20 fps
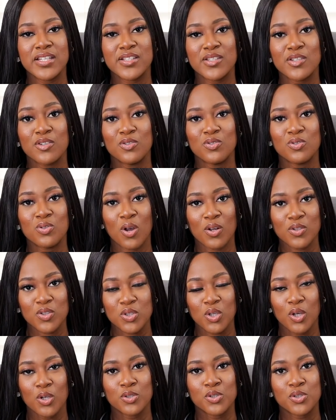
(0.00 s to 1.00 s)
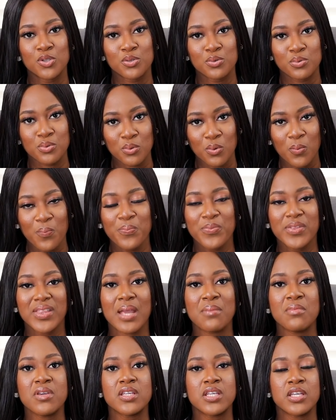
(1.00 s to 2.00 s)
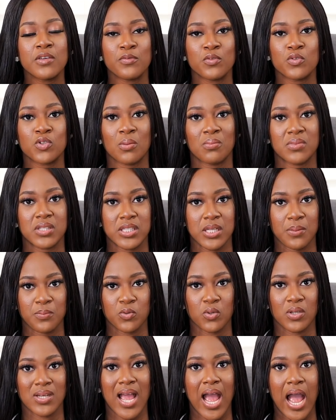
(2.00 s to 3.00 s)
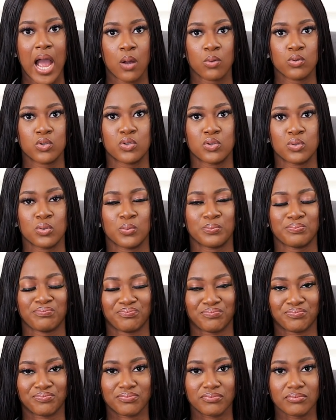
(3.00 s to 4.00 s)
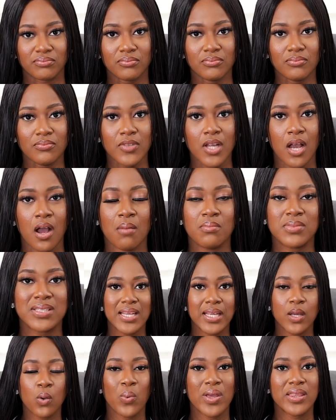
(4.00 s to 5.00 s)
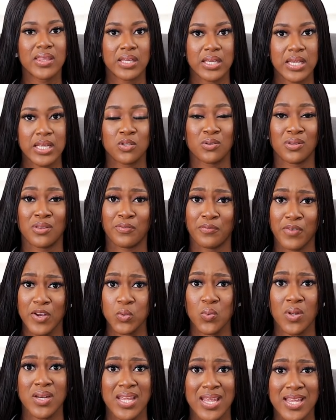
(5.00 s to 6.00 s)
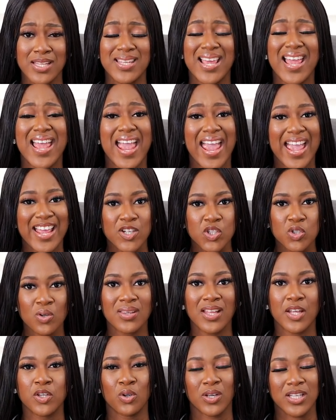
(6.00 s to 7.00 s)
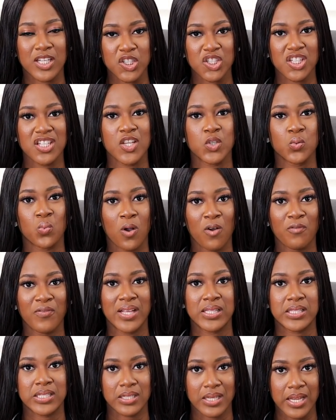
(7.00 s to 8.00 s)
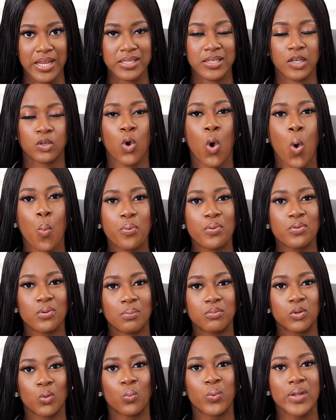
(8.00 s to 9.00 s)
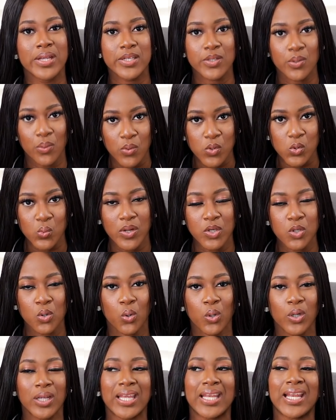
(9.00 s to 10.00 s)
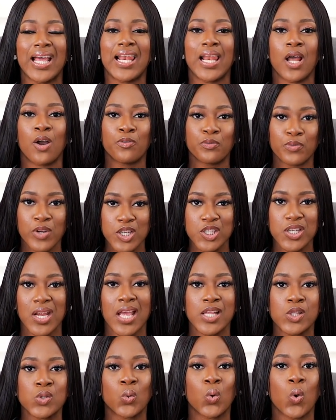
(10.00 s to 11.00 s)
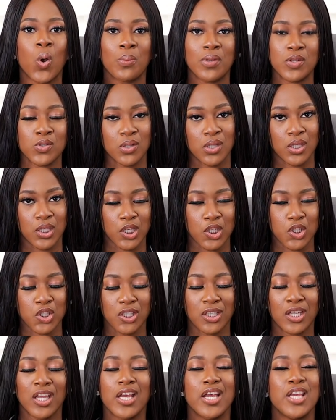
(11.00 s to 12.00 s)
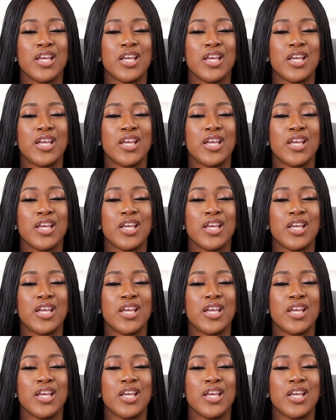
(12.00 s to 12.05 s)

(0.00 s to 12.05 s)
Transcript: is not true. Let me give you some tips on how to take away the heat. So the first one is ensure that your kitchen is well ventilated. Open up the windows when you're cooking. Allow fresh air to come into the kitchen.